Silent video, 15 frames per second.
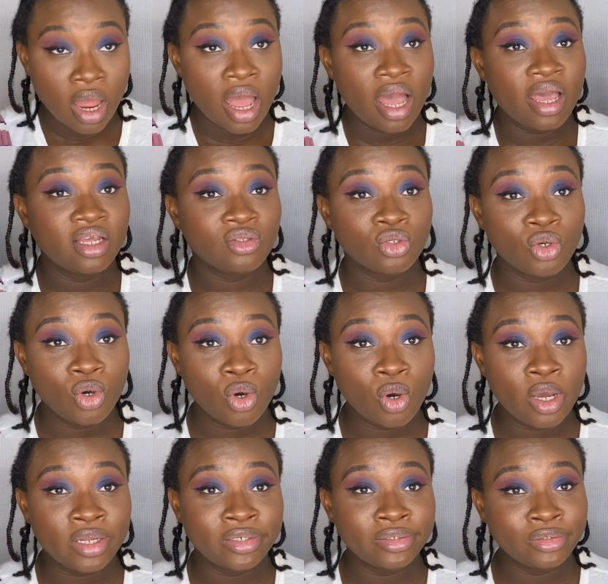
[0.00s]
I had to go
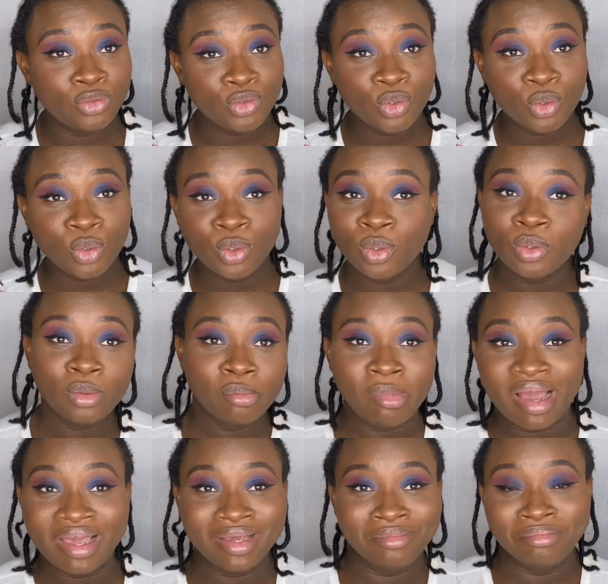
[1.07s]
and do
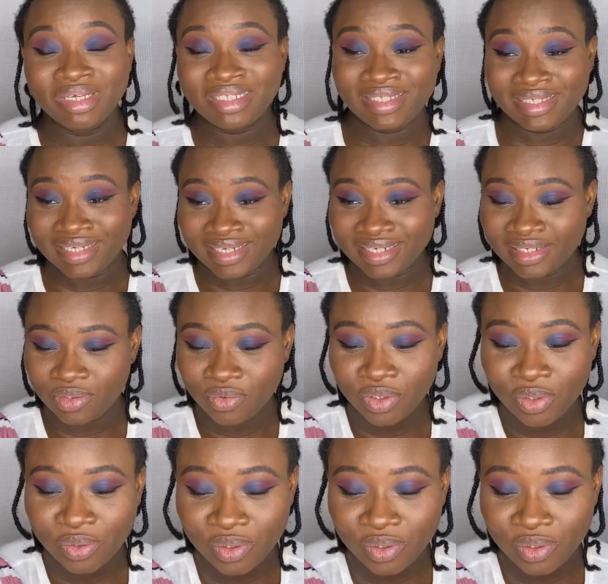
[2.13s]
my meeting real